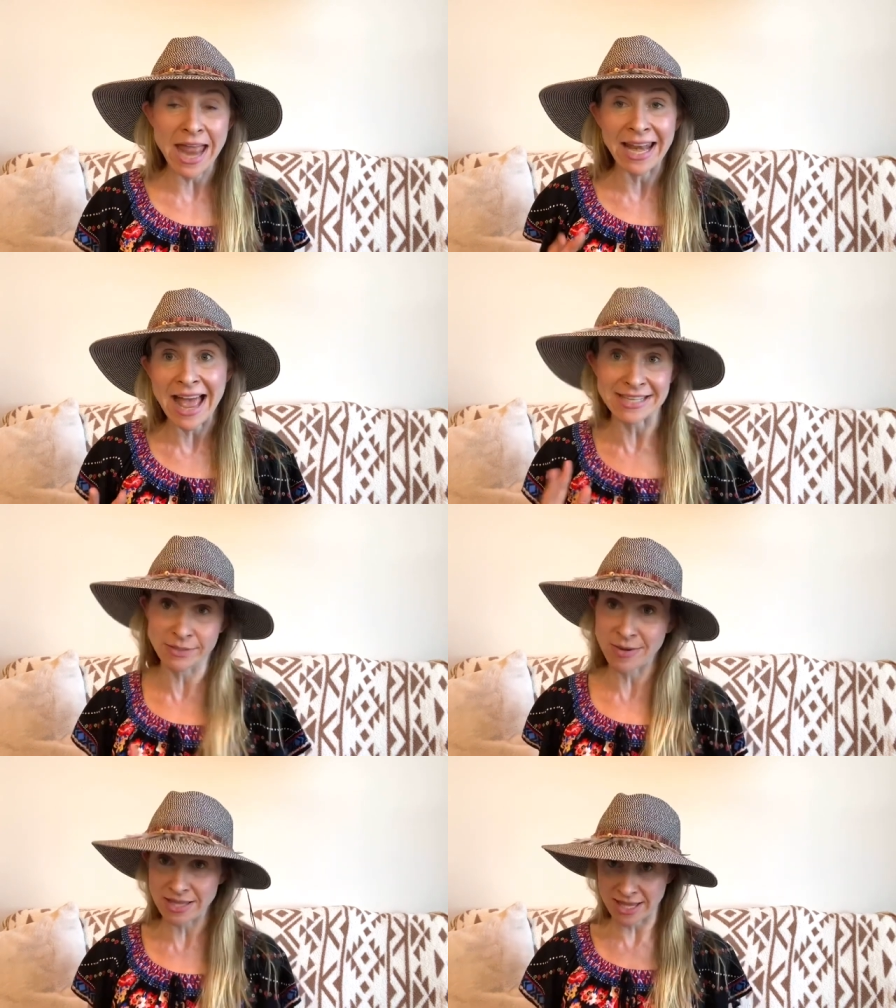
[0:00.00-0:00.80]
And
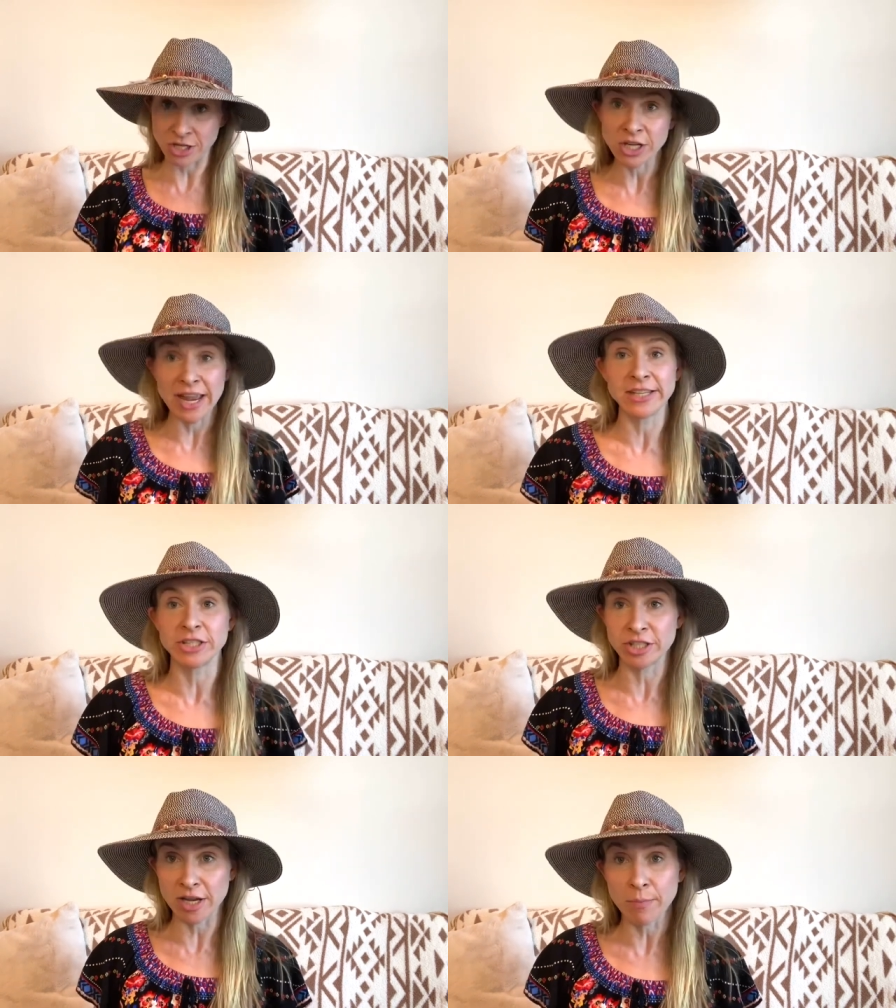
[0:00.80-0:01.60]
last week they
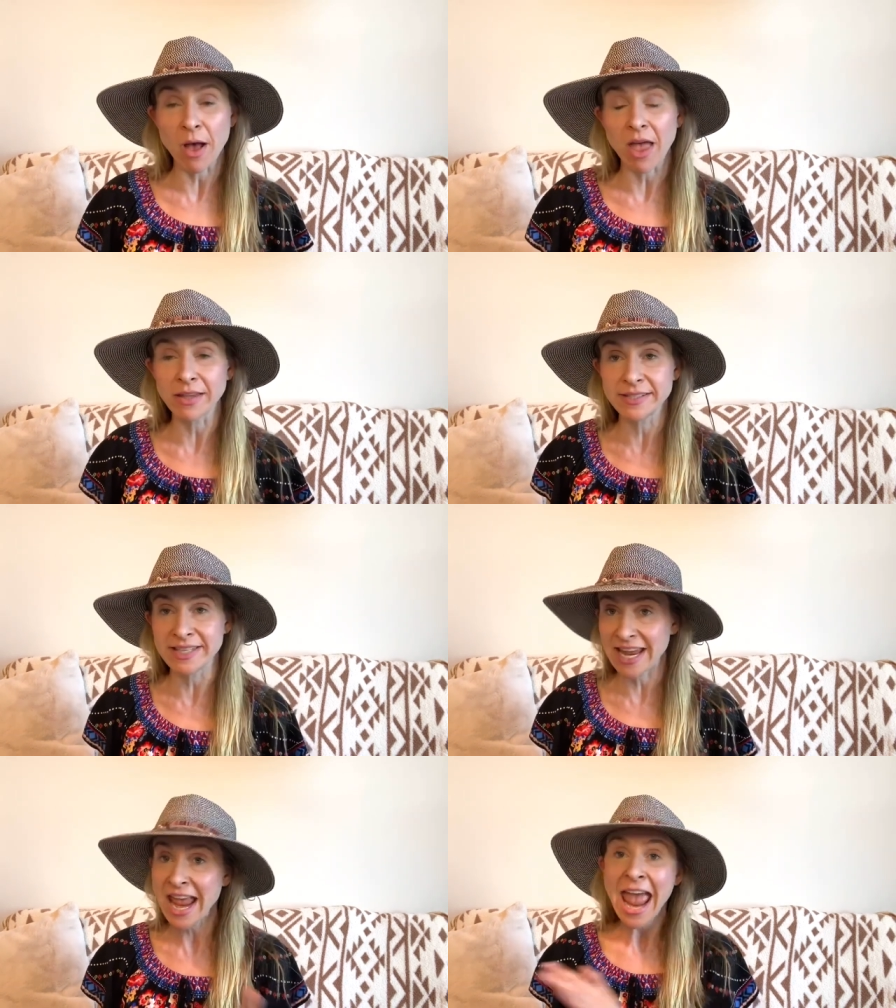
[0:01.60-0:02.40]
changed their
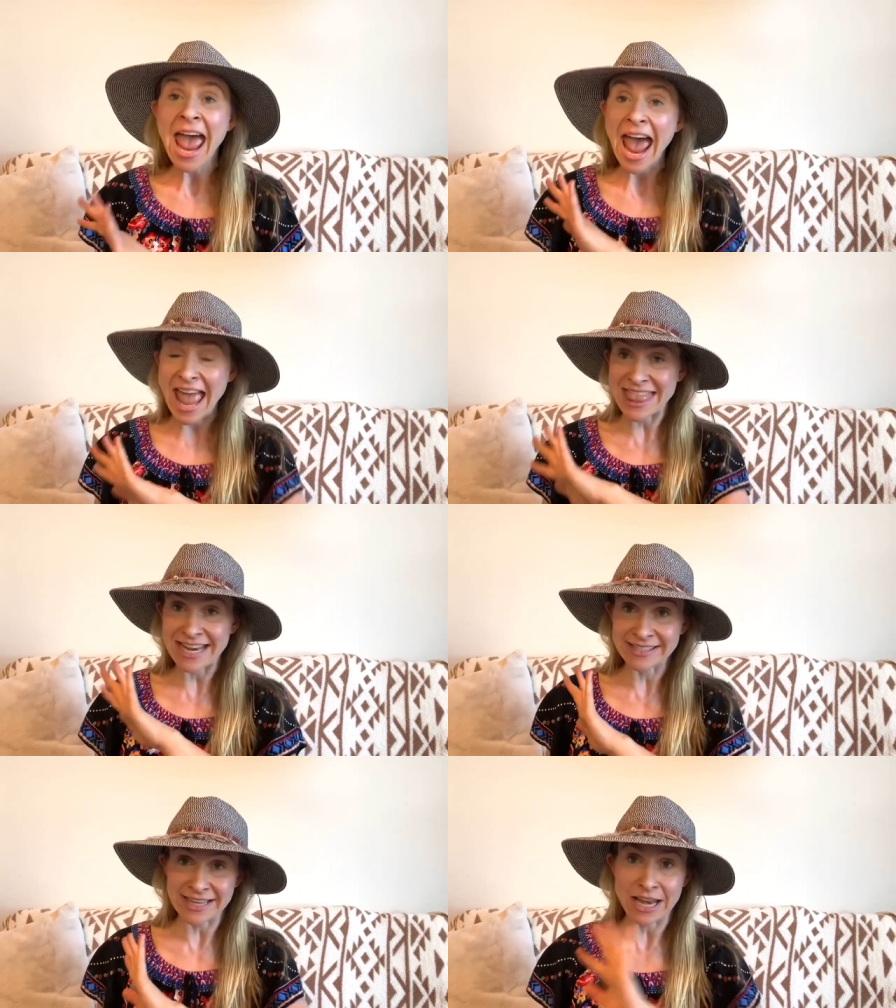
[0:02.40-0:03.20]
policy and
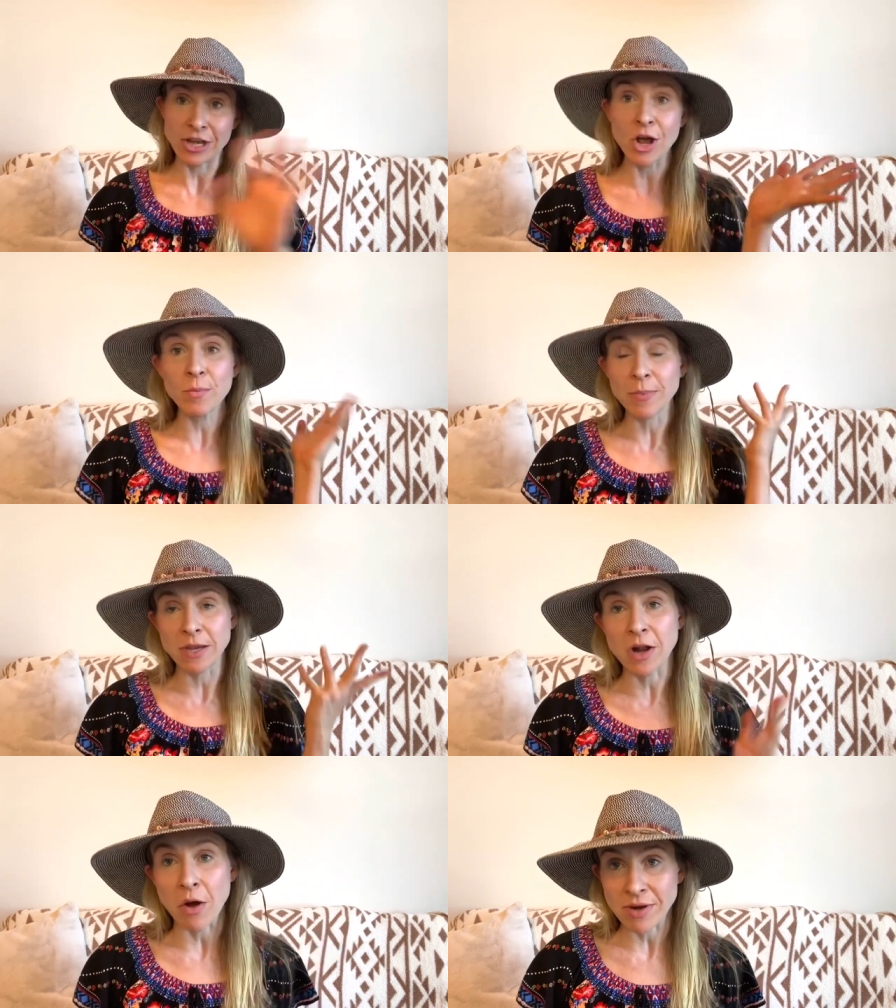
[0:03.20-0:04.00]
they said, nope,
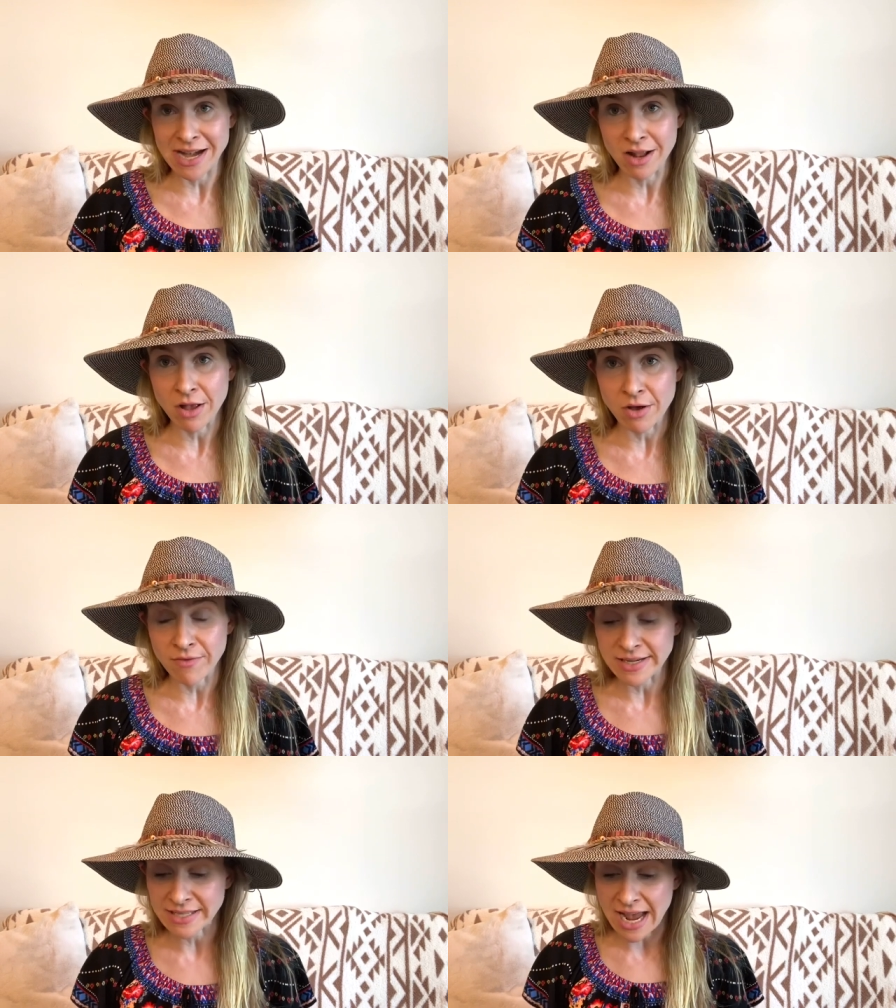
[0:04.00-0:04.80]
you don't need a
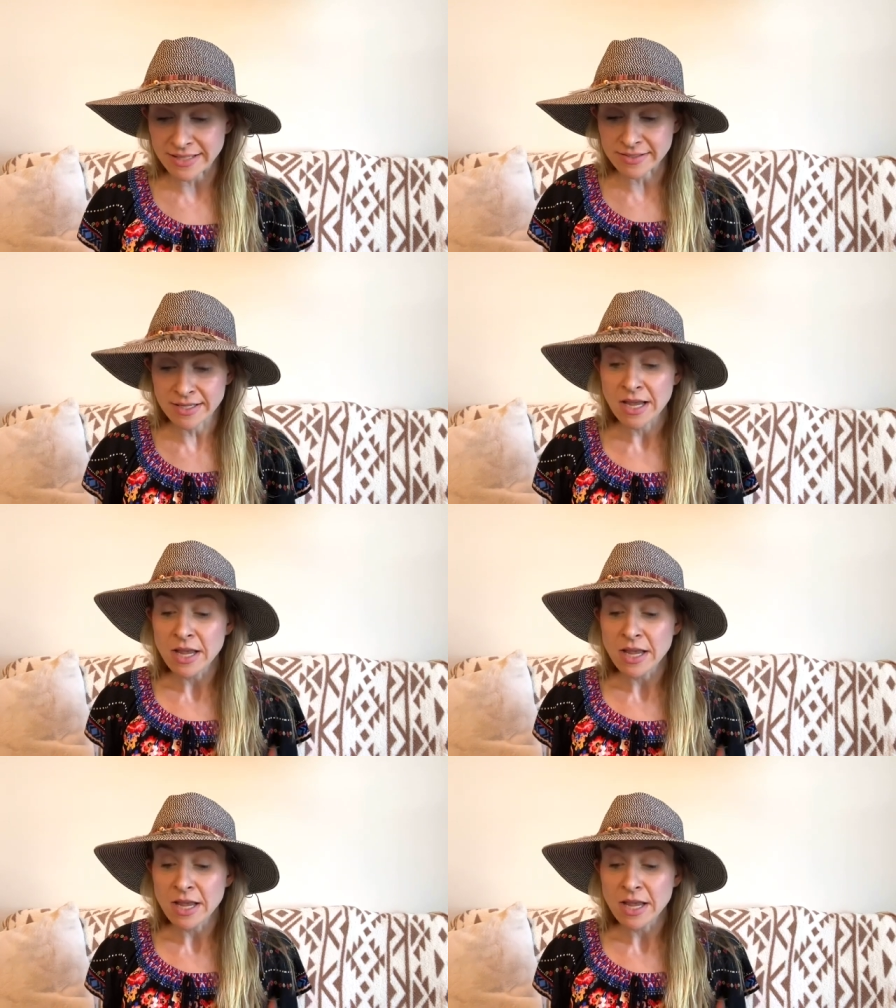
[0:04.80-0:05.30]
COVID test.